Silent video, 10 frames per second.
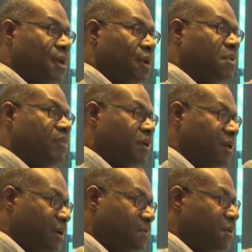I'd be
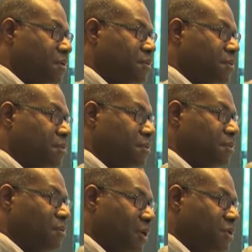very happy
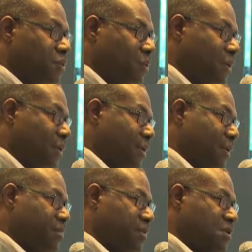to, once we
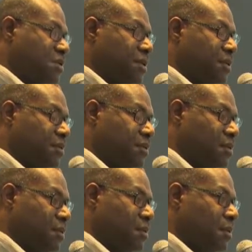can appreciate
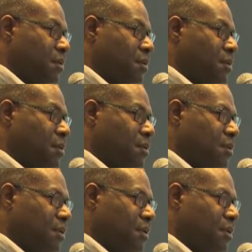
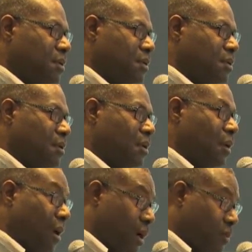the,
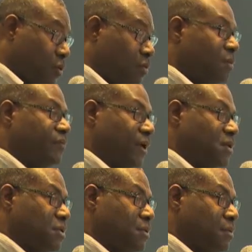how you will
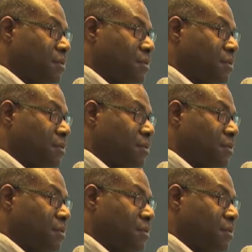function,